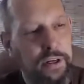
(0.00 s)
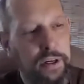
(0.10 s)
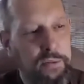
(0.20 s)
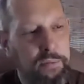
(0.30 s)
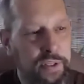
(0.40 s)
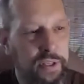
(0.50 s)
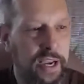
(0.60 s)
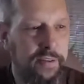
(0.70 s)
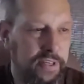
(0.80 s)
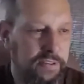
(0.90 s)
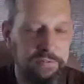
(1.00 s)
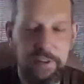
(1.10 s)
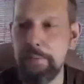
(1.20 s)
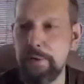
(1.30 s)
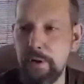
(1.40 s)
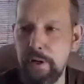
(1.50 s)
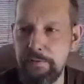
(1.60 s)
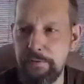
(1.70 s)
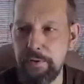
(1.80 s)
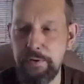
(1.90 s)
herb when you're having inflammatory
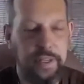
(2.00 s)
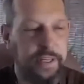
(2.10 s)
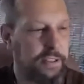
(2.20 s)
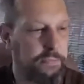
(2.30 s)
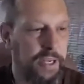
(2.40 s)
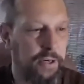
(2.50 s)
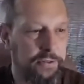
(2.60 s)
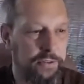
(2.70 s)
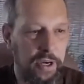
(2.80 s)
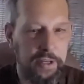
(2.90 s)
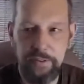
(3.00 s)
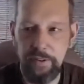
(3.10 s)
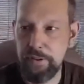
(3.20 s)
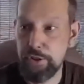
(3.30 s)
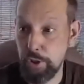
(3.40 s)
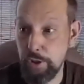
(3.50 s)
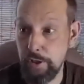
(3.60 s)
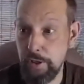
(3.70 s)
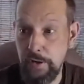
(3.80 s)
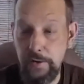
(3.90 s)
foods like tomato sauce or
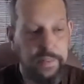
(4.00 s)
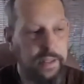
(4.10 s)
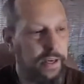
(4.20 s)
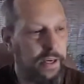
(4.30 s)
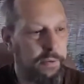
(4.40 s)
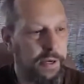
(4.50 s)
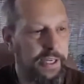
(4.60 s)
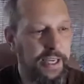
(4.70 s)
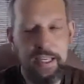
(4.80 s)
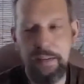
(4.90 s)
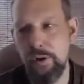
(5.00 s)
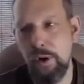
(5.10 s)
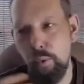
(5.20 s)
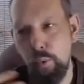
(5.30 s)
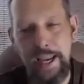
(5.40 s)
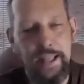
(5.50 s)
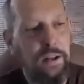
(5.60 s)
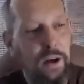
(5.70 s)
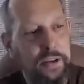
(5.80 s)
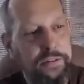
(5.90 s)
sugar. I can't give you a weight
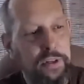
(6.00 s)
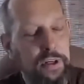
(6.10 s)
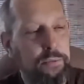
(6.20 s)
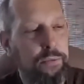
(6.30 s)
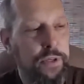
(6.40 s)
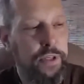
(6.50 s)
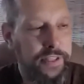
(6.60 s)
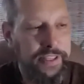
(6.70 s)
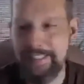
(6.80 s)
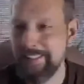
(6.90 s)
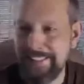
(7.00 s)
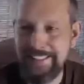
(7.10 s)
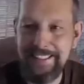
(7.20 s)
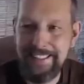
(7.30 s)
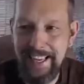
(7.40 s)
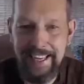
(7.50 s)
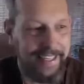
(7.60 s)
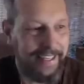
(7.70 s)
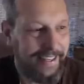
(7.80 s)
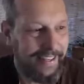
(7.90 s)
loss herb when you're eating cheesecake
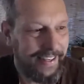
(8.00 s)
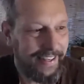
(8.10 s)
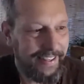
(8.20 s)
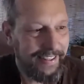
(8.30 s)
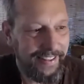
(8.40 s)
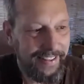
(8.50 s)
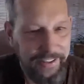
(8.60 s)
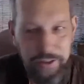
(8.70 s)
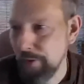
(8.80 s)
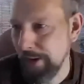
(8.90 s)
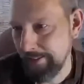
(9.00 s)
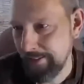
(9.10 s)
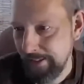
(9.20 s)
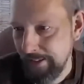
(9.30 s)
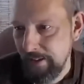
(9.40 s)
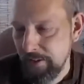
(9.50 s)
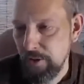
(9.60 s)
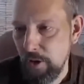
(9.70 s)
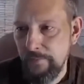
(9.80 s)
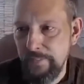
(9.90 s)
and donuts.
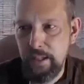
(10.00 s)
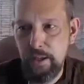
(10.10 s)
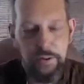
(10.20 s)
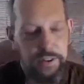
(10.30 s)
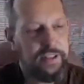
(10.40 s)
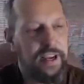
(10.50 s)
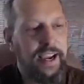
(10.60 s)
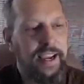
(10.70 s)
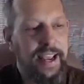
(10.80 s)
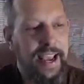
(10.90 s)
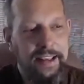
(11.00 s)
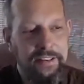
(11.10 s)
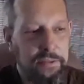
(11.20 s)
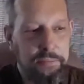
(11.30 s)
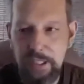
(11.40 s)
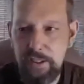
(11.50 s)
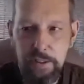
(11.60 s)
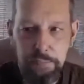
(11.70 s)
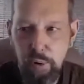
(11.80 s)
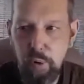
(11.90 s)
So, the diet has to
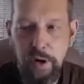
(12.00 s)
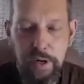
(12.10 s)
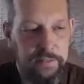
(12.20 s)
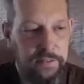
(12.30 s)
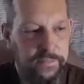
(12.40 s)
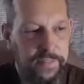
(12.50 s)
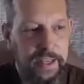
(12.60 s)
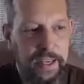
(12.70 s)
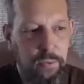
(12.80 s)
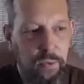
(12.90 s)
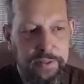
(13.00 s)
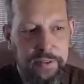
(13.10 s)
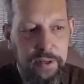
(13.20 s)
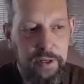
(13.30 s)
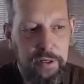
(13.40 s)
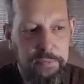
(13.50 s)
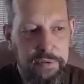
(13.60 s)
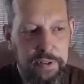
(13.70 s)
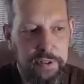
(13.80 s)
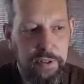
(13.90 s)
be supportive. And what the
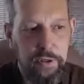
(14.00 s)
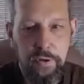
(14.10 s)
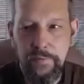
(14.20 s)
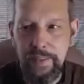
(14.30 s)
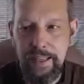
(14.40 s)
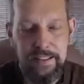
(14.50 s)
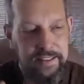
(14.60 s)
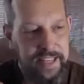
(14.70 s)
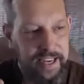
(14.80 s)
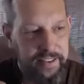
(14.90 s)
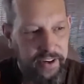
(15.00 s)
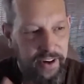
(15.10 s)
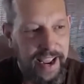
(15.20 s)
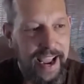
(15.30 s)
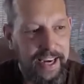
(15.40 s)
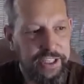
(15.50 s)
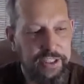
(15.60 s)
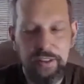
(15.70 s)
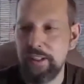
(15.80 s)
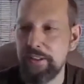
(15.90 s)
herbs do is take their
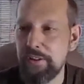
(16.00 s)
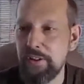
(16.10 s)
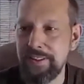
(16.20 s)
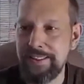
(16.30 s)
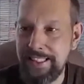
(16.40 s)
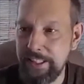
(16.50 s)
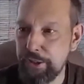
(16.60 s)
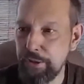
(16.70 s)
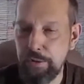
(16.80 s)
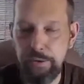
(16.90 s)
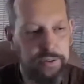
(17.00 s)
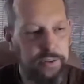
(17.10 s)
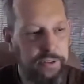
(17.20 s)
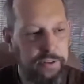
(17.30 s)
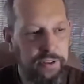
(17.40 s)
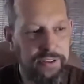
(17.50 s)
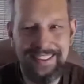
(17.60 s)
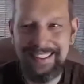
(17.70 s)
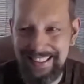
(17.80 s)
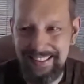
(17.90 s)
action on certain tissues and certain
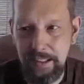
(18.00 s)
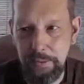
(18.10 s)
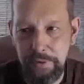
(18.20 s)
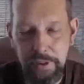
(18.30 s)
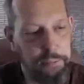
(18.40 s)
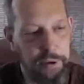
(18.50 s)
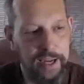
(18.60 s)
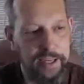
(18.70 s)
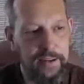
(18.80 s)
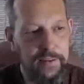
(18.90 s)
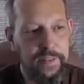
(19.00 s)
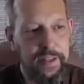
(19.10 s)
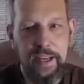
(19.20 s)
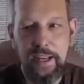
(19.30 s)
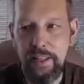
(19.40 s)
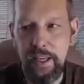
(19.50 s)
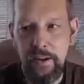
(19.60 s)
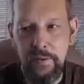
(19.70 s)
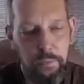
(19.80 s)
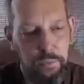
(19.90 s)
systems of the body, and they
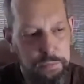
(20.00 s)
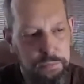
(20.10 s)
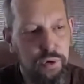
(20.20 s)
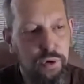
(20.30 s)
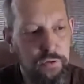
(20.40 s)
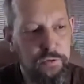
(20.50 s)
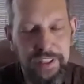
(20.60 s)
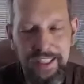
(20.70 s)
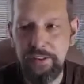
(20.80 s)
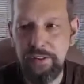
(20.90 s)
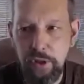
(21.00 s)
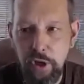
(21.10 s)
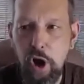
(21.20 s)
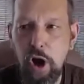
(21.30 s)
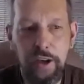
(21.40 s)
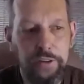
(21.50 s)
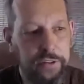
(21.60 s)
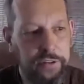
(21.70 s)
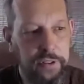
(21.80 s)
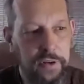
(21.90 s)
remove these
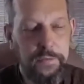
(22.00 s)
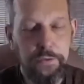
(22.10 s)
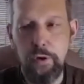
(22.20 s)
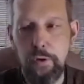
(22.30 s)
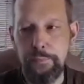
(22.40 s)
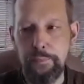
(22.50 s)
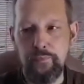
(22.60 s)
causes. So